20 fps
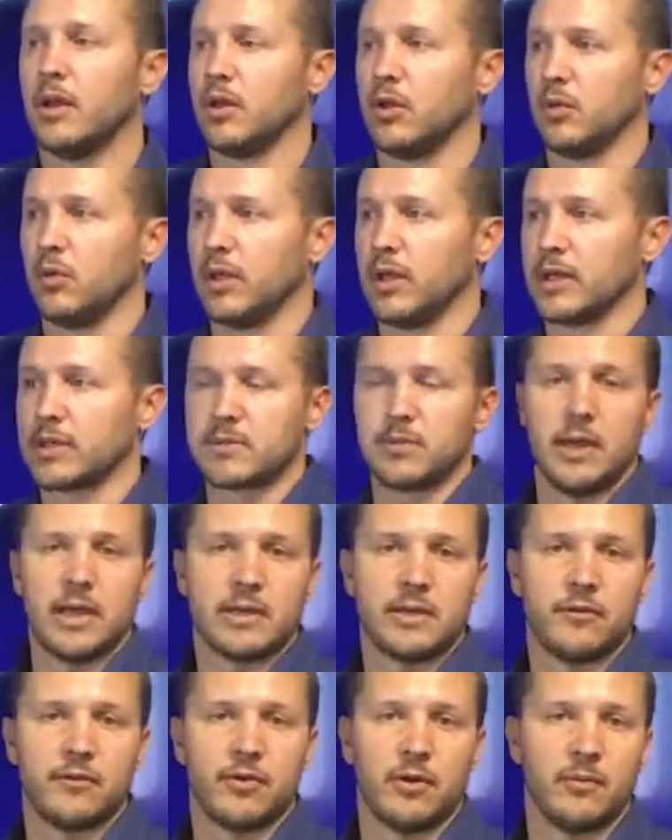You wouldn't
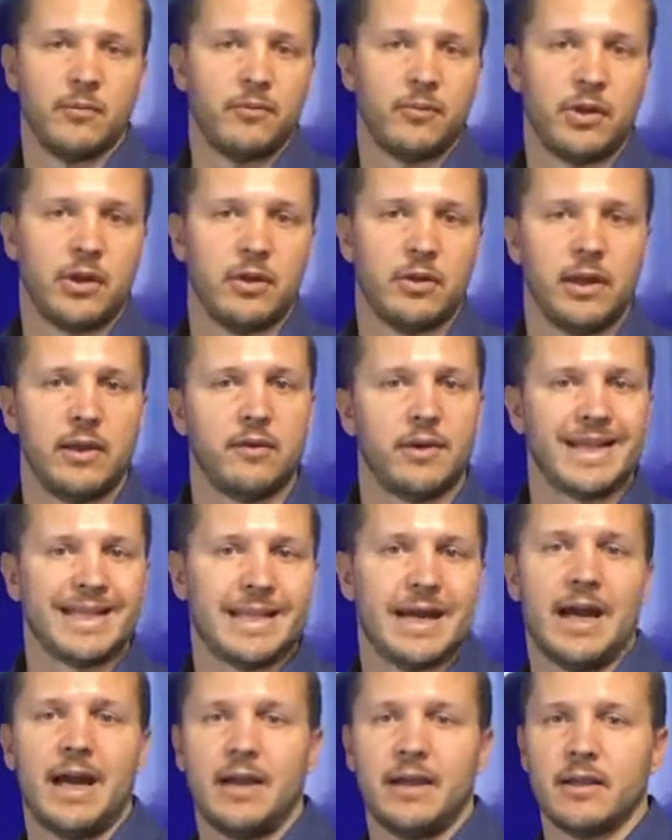expect it from, you know, even a
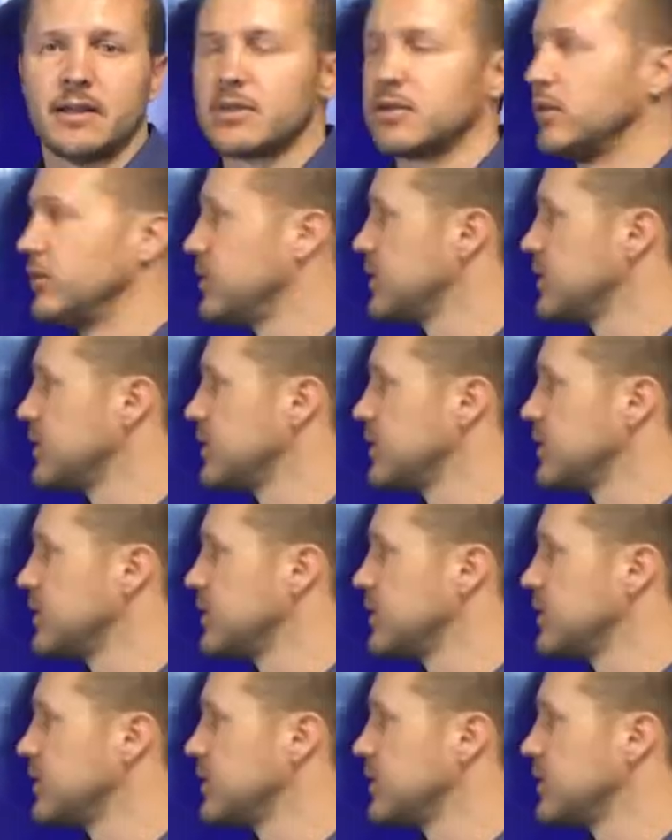diet. So